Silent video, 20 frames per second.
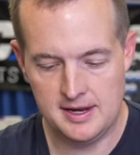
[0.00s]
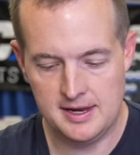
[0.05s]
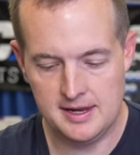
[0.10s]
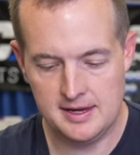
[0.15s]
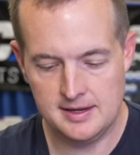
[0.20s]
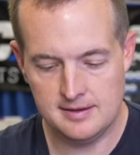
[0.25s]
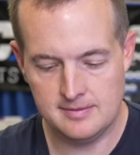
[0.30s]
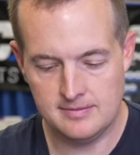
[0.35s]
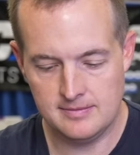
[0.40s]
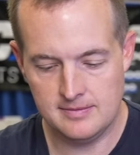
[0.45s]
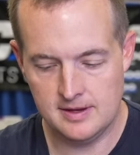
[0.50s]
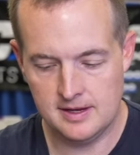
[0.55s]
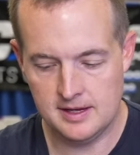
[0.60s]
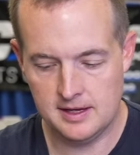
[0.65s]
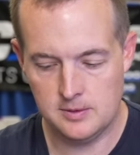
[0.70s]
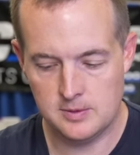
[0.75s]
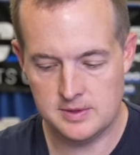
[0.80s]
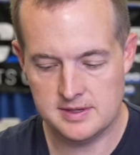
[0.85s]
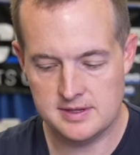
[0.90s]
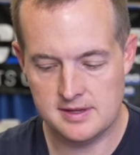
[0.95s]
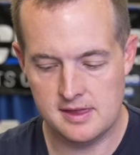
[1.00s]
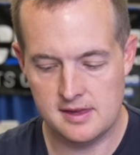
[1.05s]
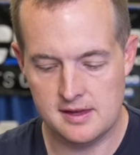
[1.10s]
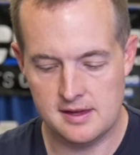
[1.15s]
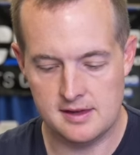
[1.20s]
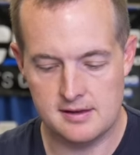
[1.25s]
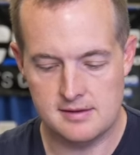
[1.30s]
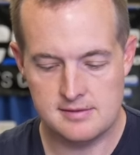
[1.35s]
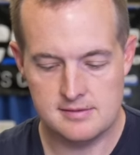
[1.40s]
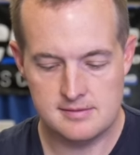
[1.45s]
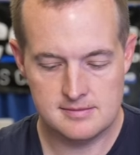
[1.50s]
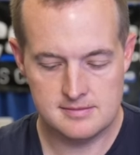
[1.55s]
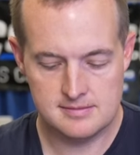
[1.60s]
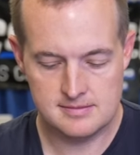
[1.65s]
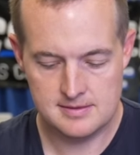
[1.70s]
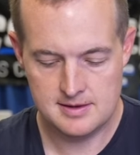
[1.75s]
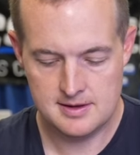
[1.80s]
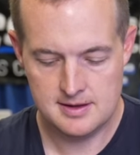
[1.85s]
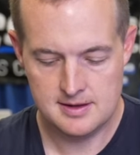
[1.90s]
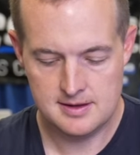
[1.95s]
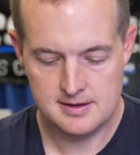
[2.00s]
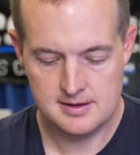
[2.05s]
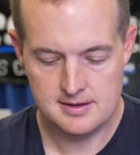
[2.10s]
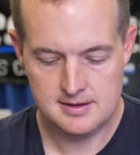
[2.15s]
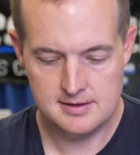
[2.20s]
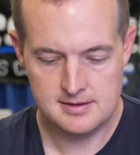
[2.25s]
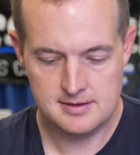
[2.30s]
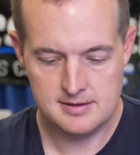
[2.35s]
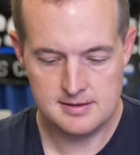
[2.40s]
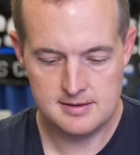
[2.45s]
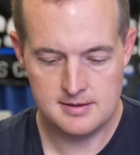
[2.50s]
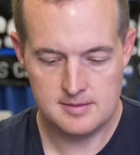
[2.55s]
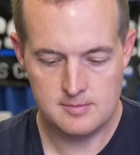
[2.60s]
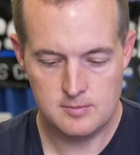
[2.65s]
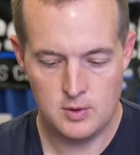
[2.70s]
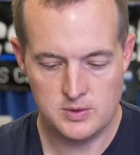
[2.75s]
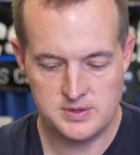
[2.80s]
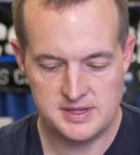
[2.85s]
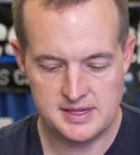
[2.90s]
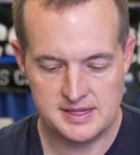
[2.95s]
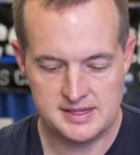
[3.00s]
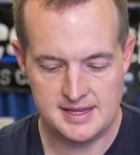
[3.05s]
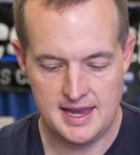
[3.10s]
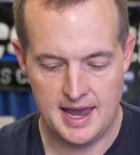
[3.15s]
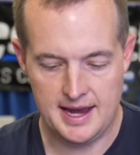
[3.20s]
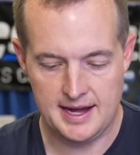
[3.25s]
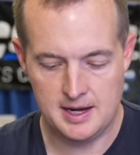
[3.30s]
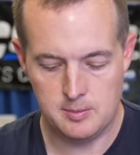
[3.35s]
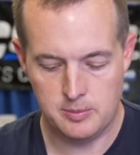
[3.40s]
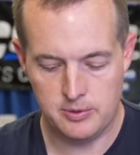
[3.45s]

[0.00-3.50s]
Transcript: he he was the most exciting